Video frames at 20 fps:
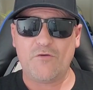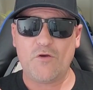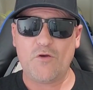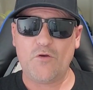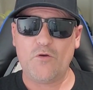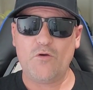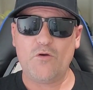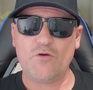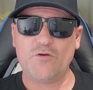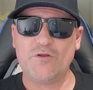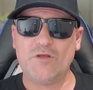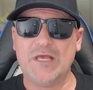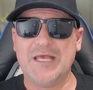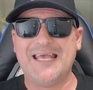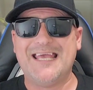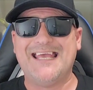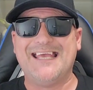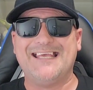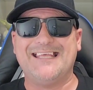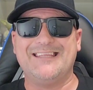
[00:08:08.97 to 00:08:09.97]
heard,
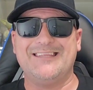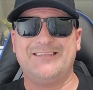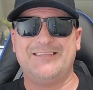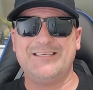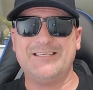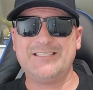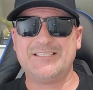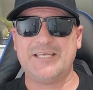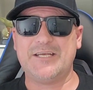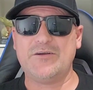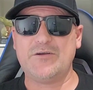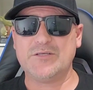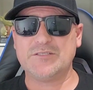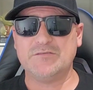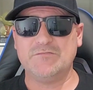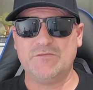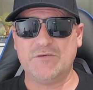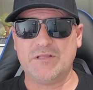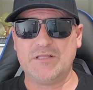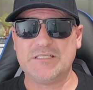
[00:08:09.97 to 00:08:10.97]
this Heroes
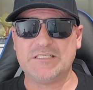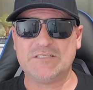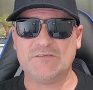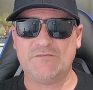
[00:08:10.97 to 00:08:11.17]
and Villains